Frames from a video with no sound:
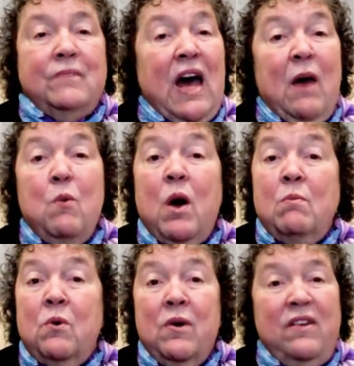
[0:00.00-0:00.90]
I
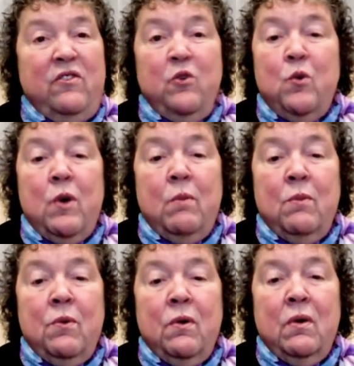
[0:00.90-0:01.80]
want more. I still want
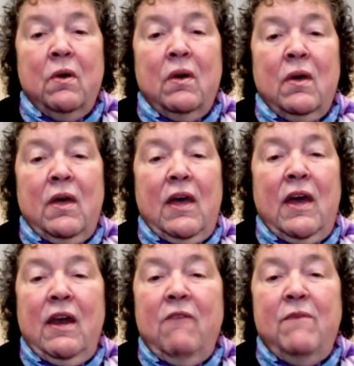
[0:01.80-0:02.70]
more.
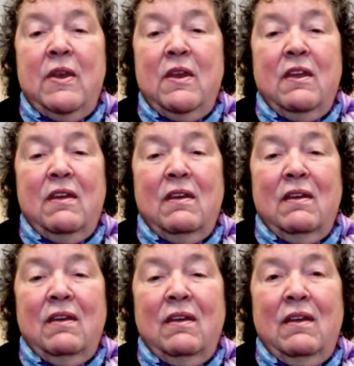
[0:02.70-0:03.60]
And I've been,
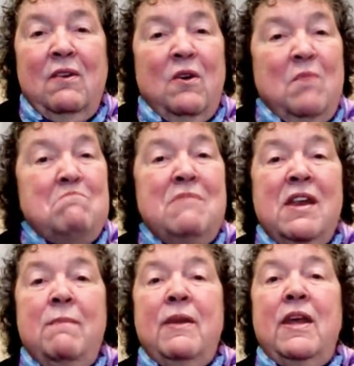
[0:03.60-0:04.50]
you know, in
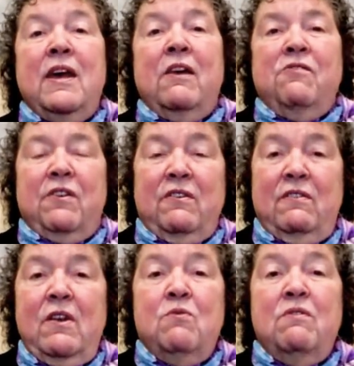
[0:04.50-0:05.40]
many, many countries and
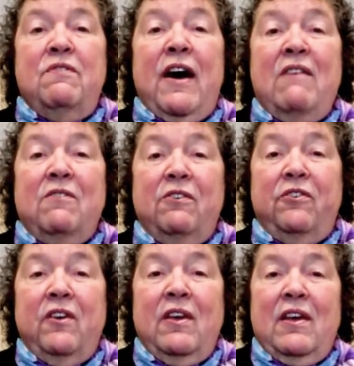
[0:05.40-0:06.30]
seen
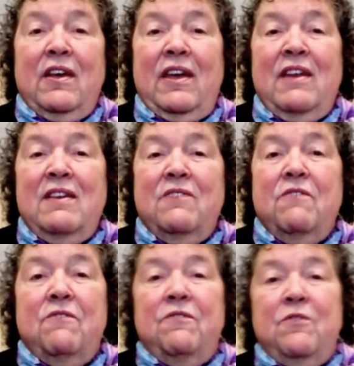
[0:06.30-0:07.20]
revivals in
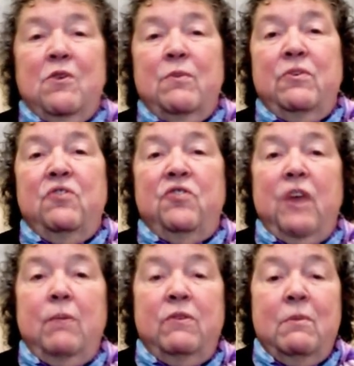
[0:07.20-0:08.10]
different forms and
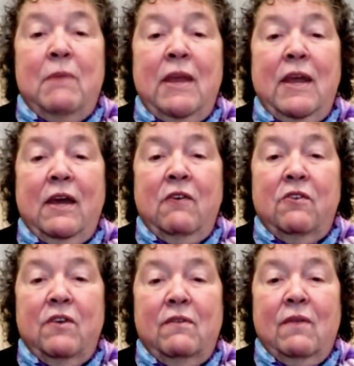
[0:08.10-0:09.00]
shapes in many
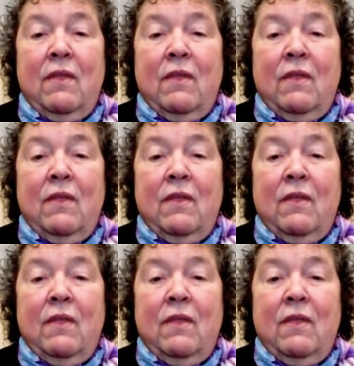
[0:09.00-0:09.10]
countries.